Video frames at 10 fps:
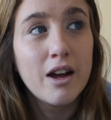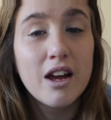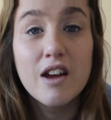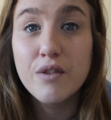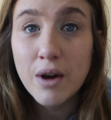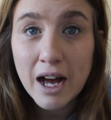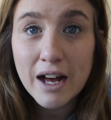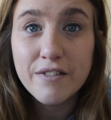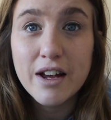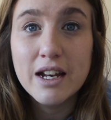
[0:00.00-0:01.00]
if you
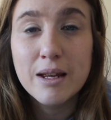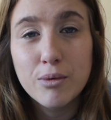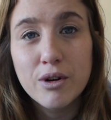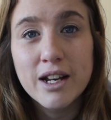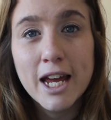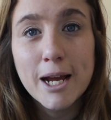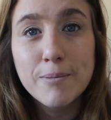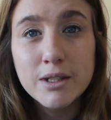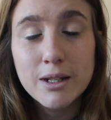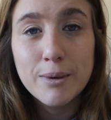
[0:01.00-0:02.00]
have any boy
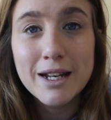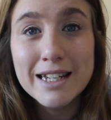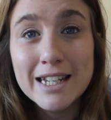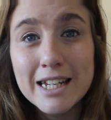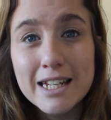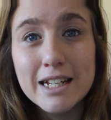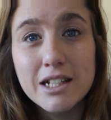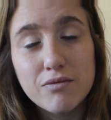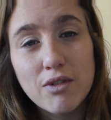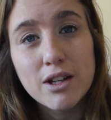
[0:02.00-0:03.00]
names,
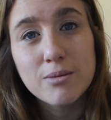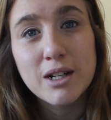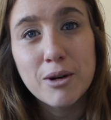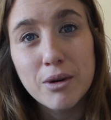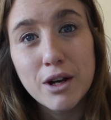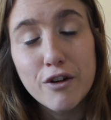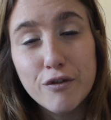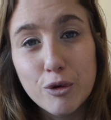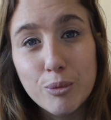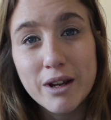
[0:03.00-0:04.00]
please write them down below
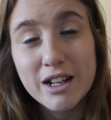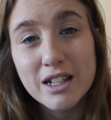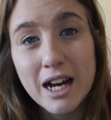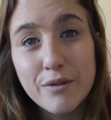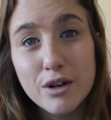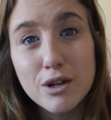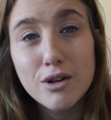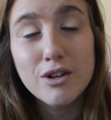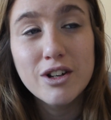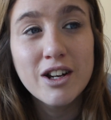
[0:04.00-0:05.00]
for me to have a
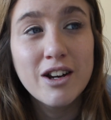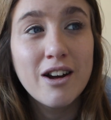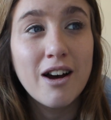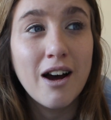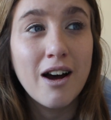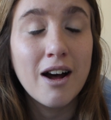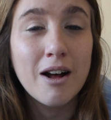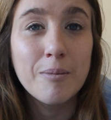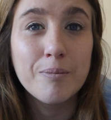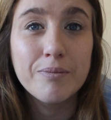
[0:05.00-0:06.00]
look.
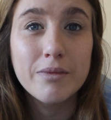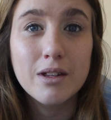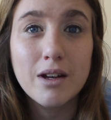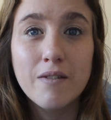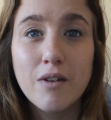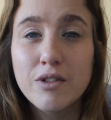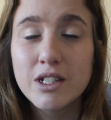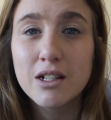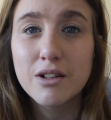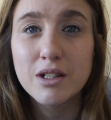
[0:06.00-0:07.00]
I've
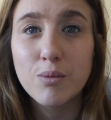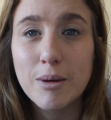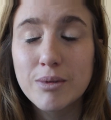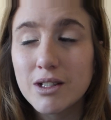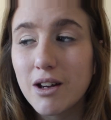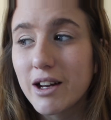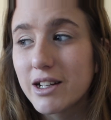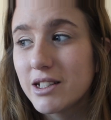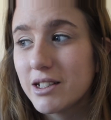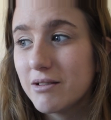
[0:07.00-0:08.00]
obviously looked at
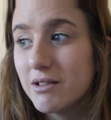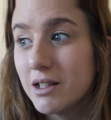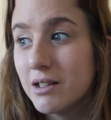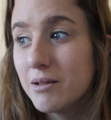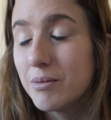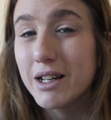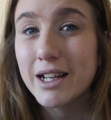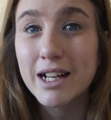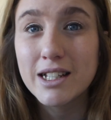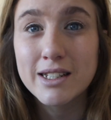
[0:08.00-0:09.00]
websites, but it
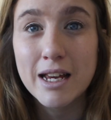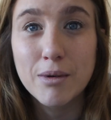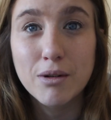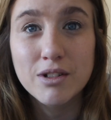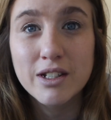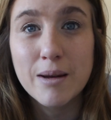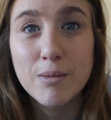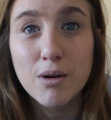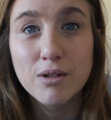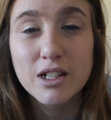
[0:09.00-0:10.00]
gets same old,
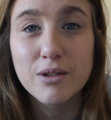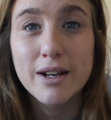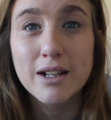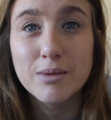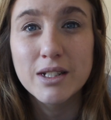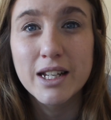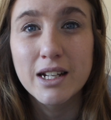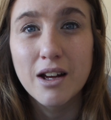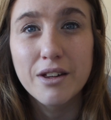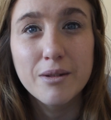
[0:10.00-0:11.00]
and you end up seeing
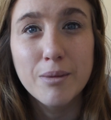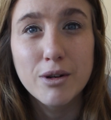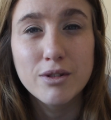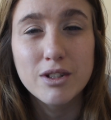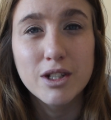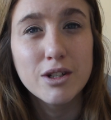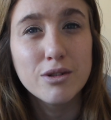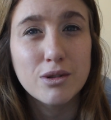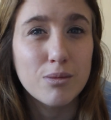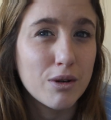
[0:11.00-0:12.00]
like the most
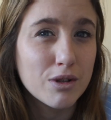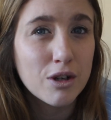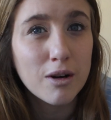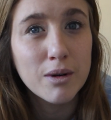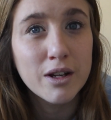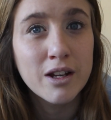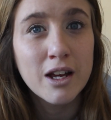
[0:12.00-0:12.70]
used or most common.